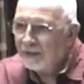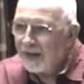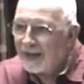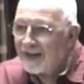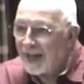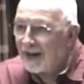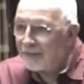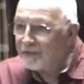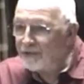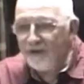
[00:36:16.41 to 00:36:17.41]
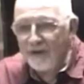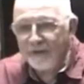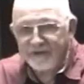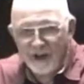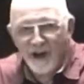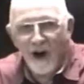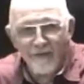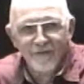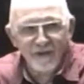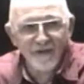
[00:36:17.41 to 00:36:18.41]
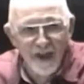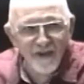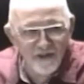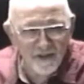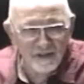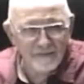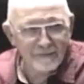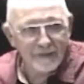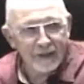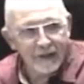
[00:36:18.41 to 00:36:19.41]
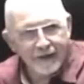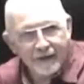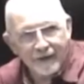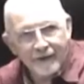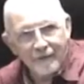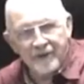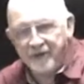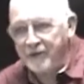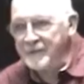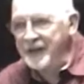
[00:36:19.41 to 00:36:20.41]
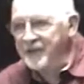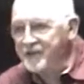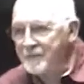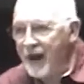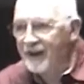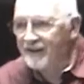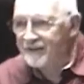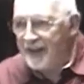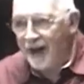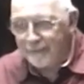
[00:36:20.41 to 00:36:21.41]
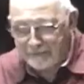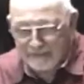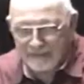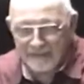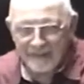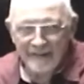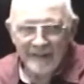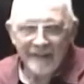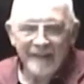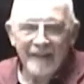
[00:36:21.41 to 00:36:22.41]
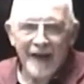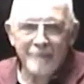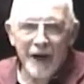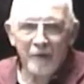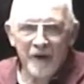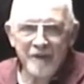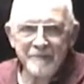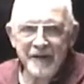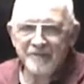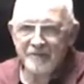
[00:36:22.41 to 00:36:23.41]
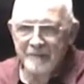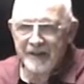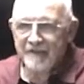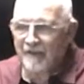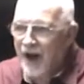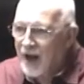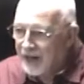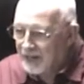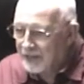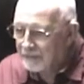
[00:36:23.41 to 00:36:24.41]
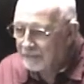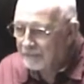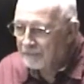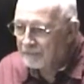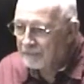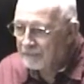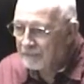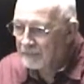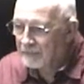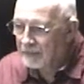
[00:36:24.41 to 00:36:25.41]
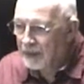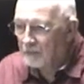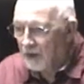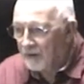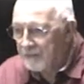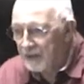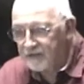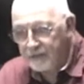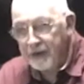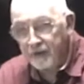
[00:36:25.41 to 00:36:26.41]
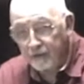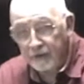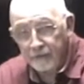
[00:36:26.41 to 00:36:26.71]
And I'm sure there was a conversation with a tremendous amount of depth about what it means to be divine and what it means to be human.